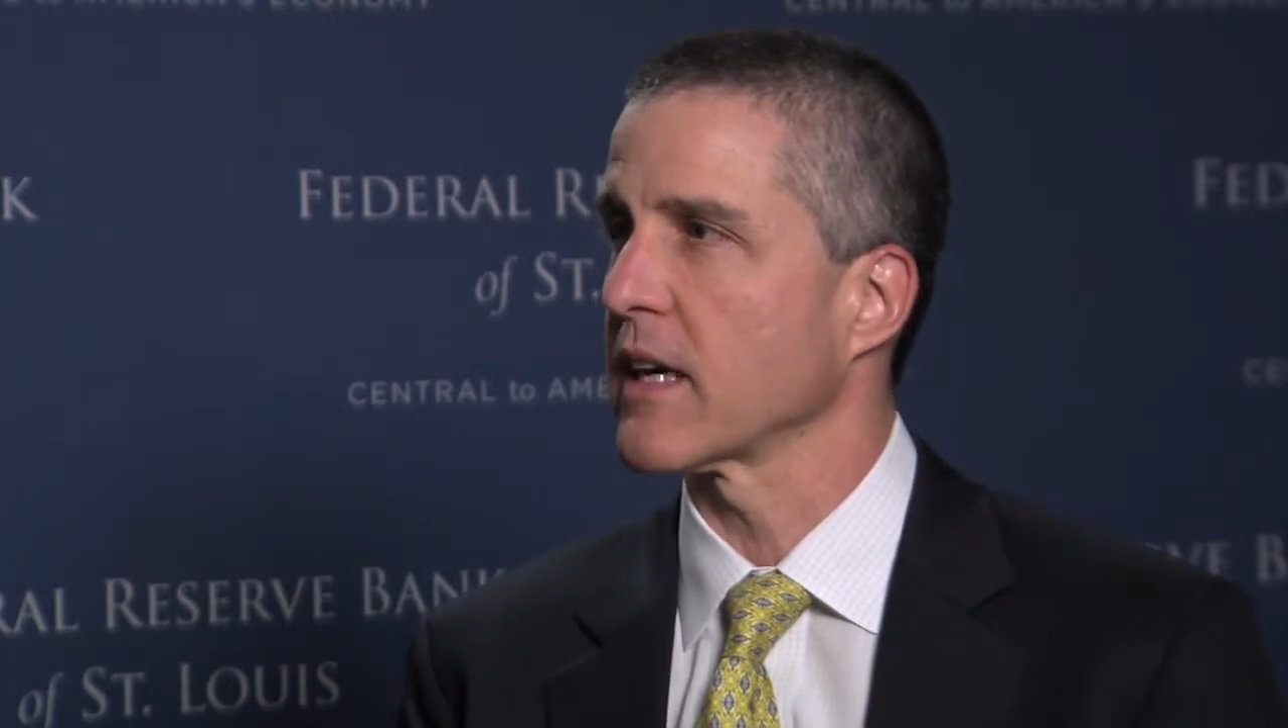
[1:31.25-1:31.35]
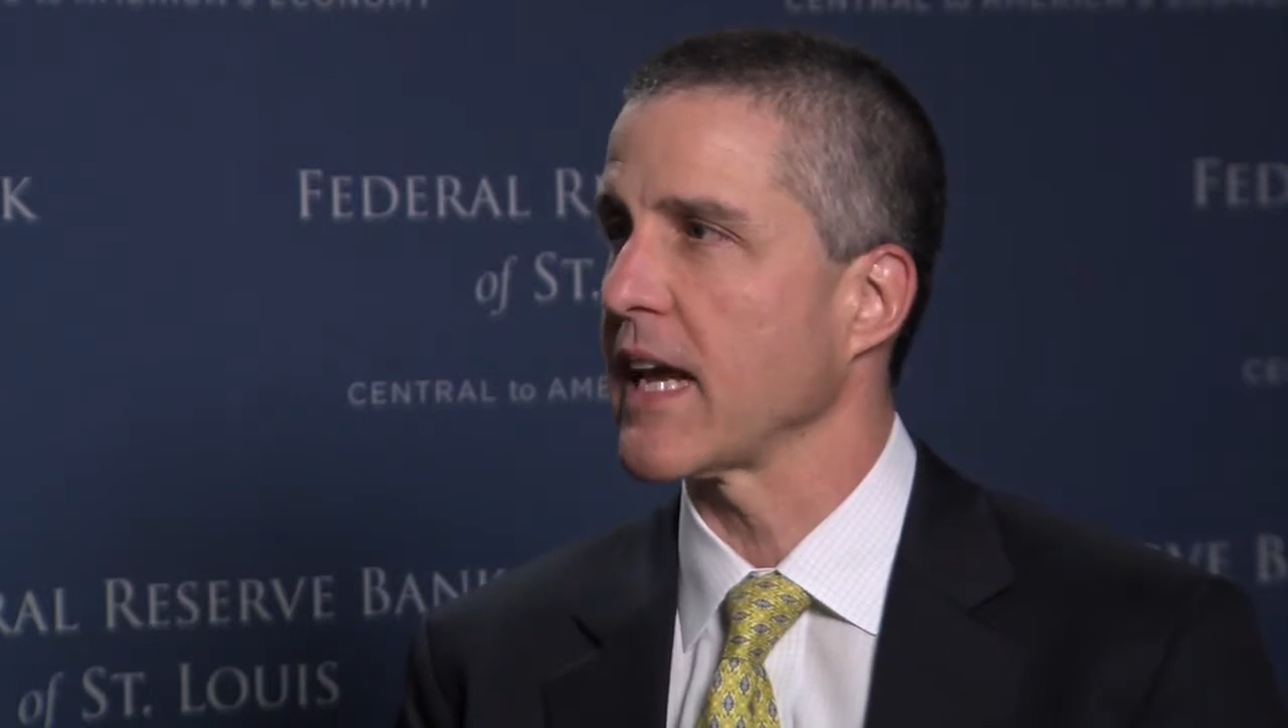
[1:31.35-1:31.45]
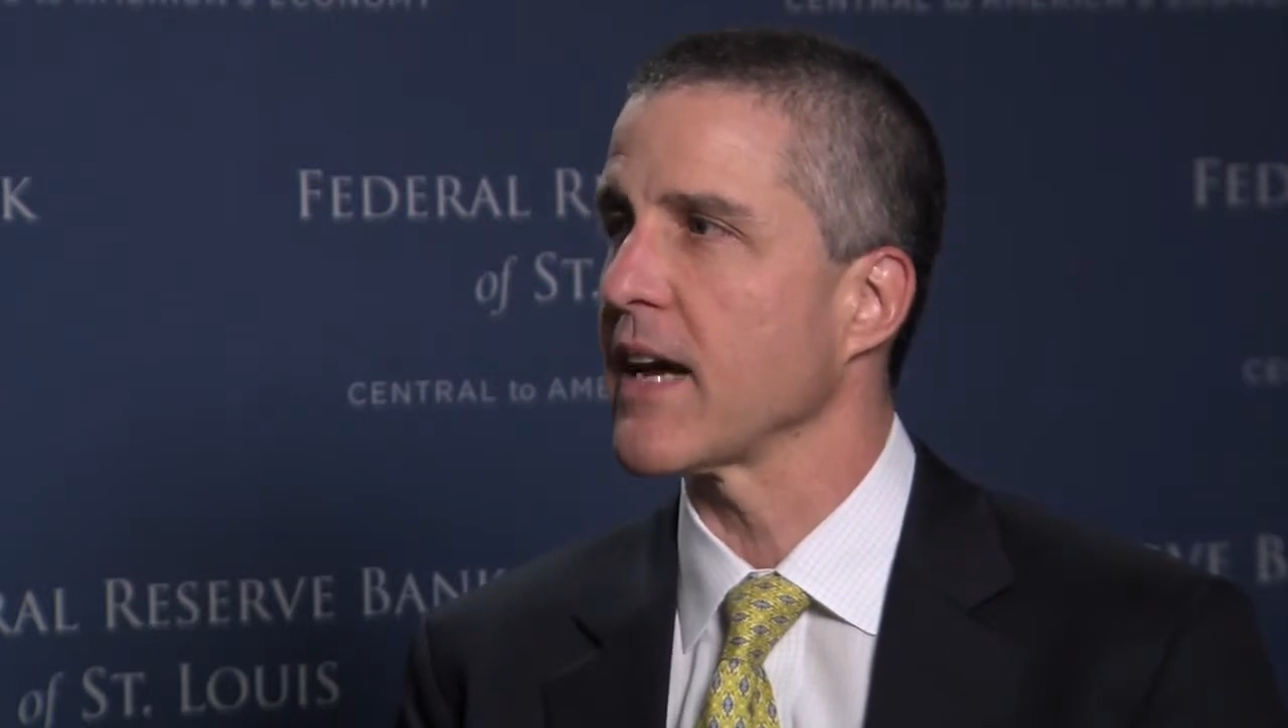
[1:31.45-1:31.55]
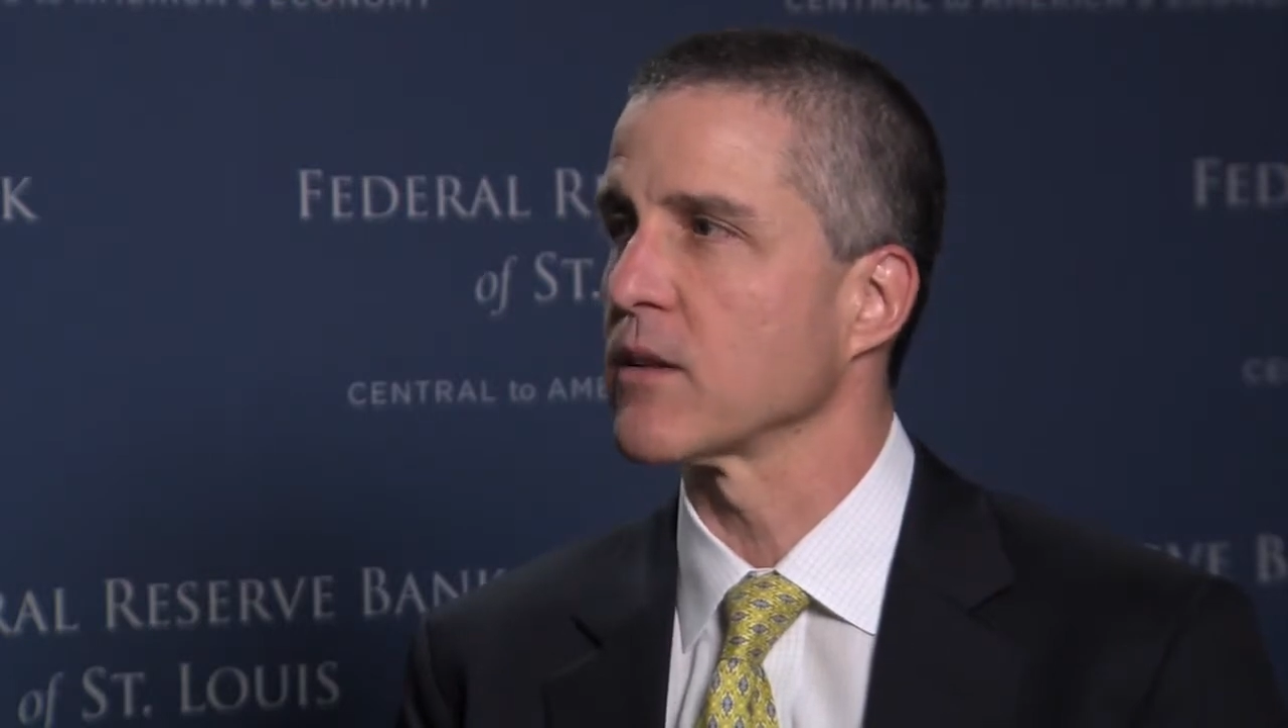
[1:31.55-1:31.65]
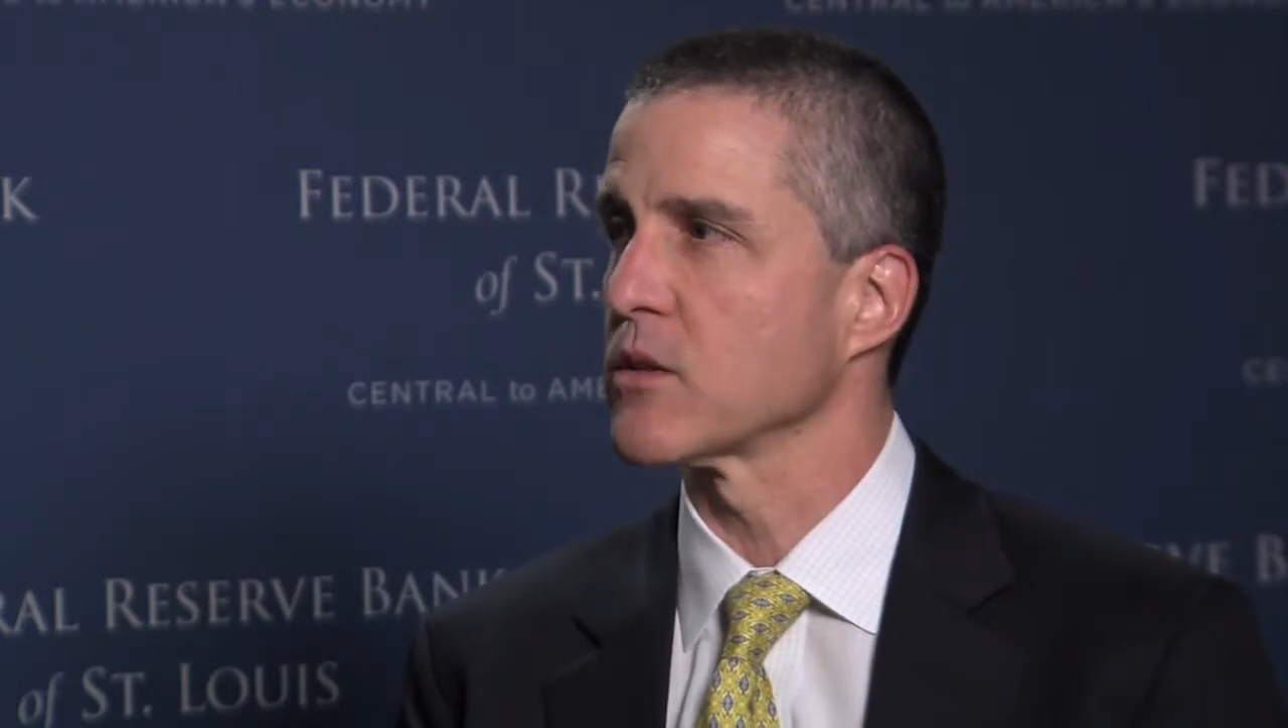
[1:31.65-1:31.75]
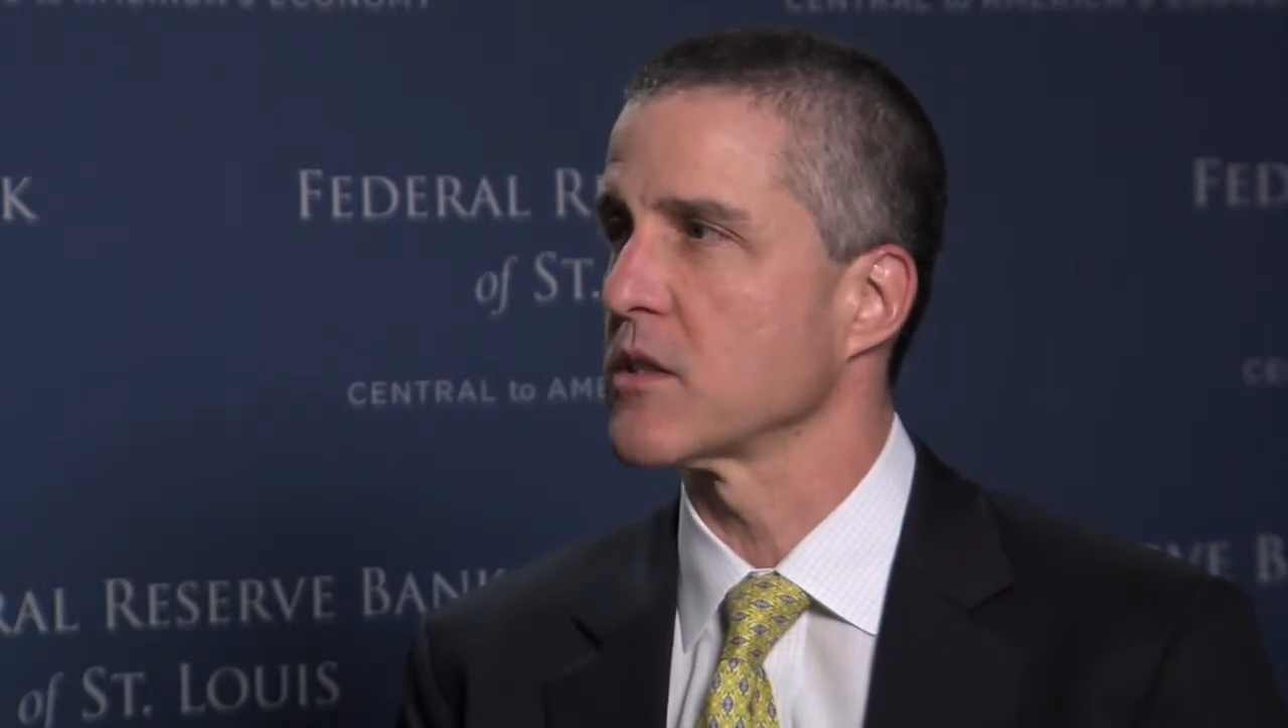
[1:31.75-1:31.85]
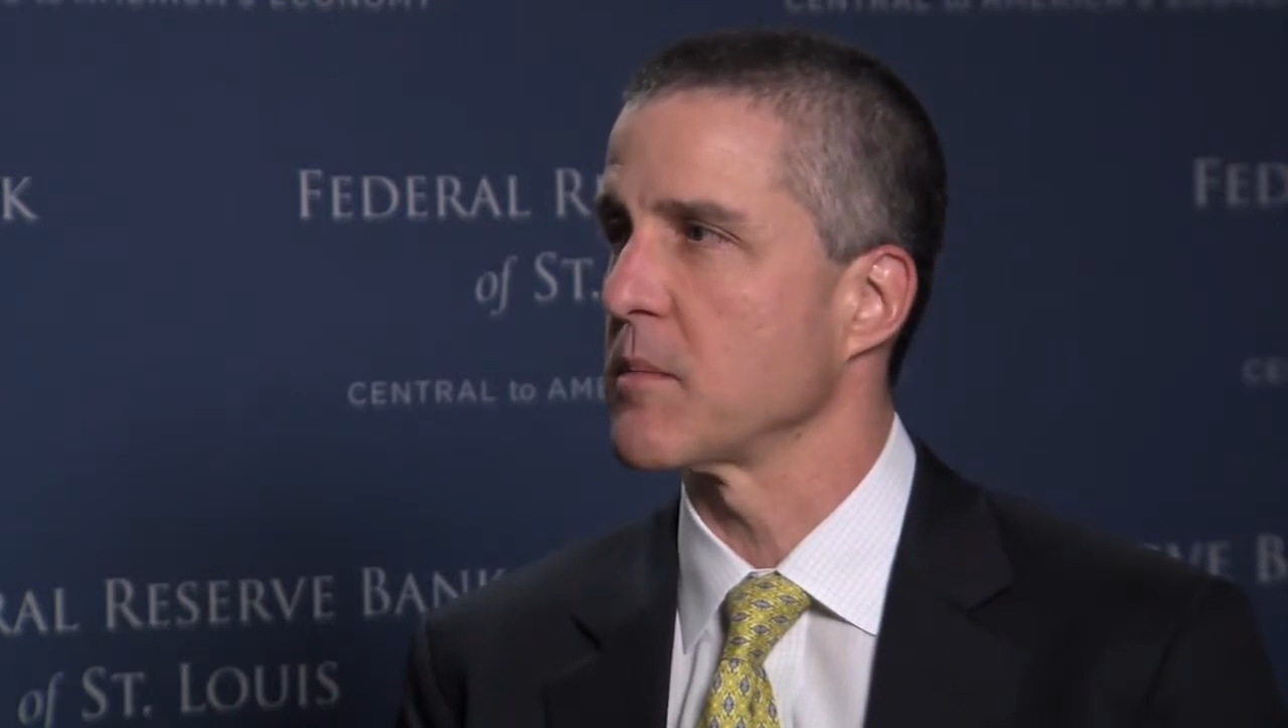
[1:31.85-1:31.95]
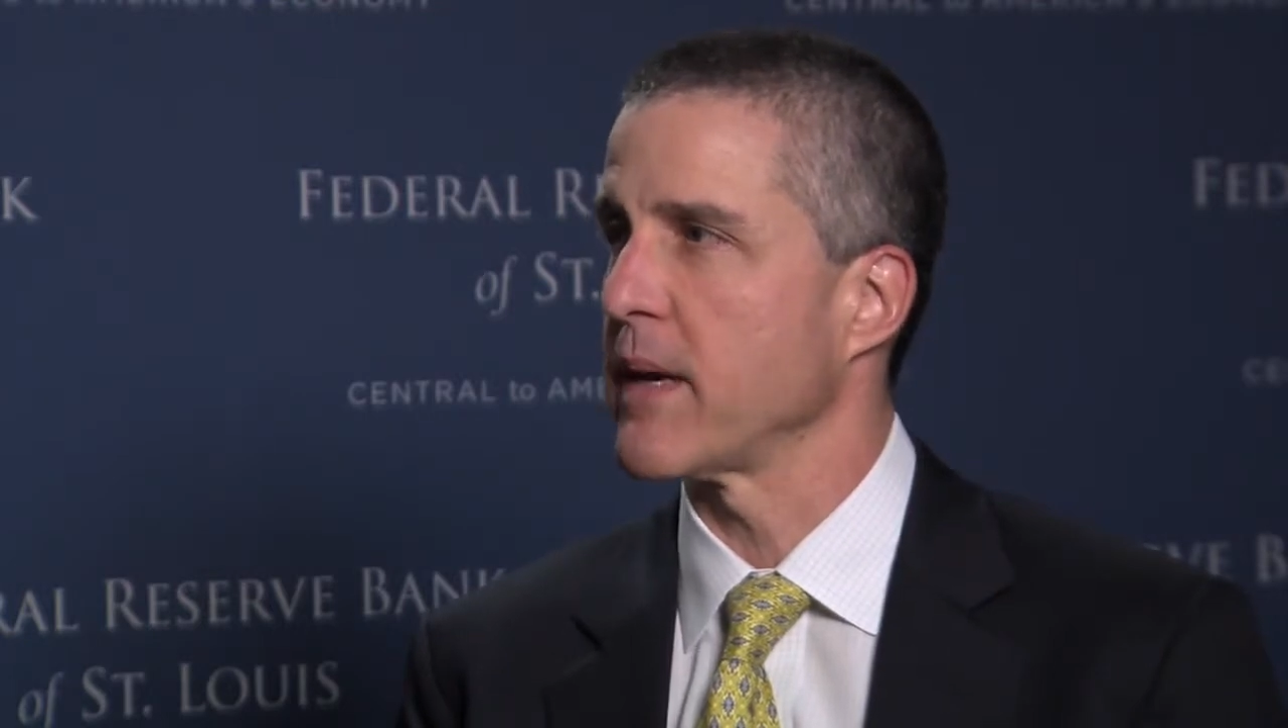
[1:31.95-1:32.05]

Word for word: accounts to